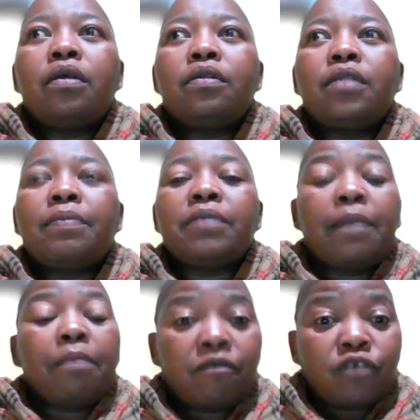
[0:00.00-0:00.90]
some
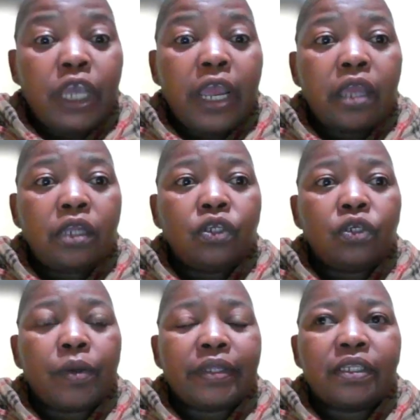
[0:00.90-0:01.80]
type of change
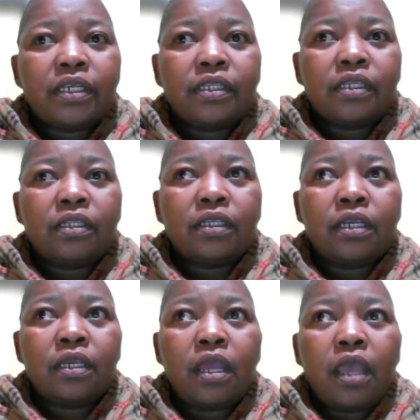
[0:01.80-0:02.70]
or
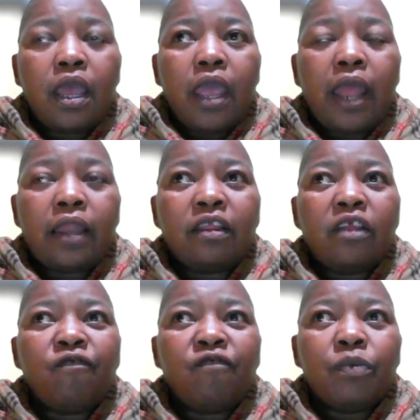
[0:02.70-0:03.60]
uncertainty, and it
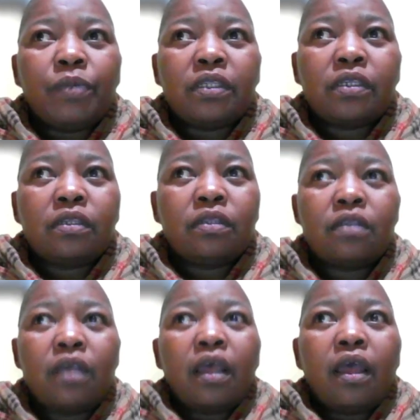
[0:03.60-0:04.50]
influences
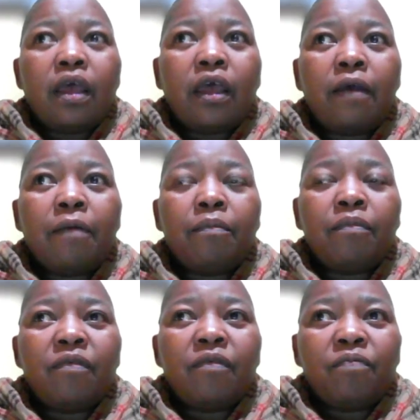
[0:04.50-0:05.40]

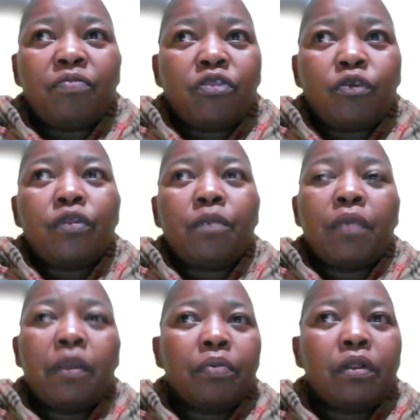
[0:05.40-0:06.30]
through the
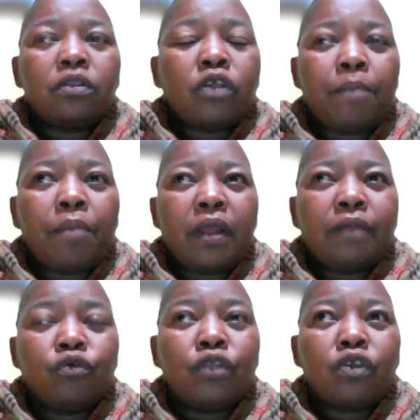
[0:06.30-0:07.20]
people top
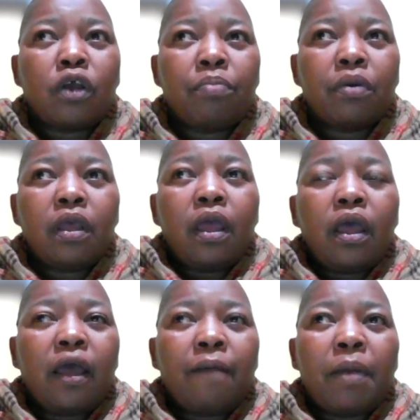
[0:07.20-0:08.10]
to the top.
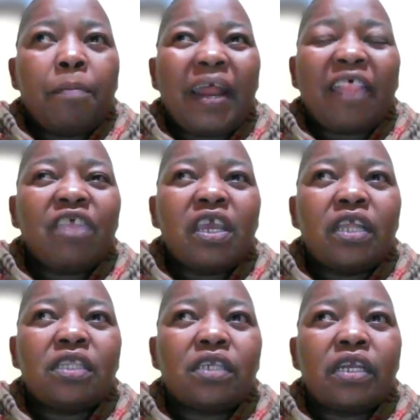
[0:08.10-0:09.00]
But I think
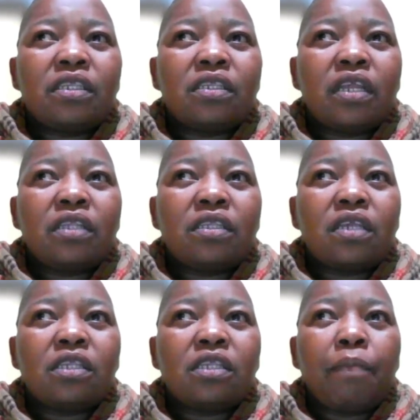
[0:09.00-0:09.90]

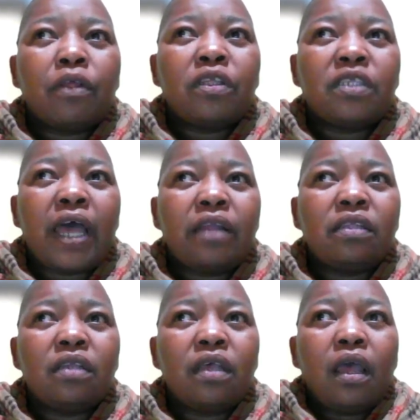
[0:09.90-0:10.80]
it's both
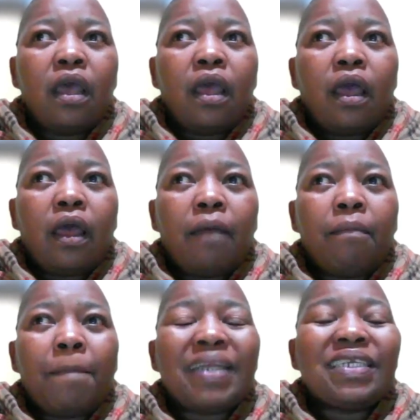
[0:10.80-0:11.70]
sides,
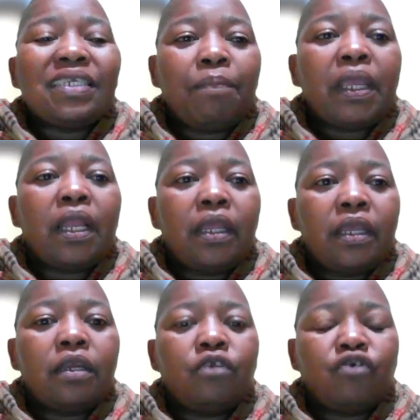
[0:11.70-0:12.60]
but typically
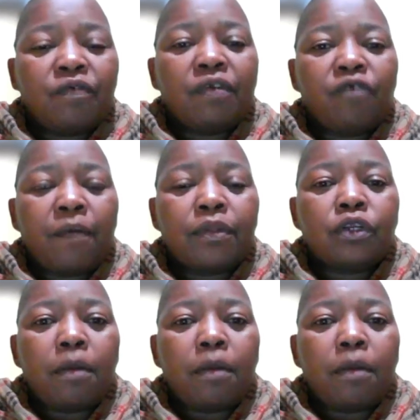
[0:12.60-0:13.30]
driven from the top.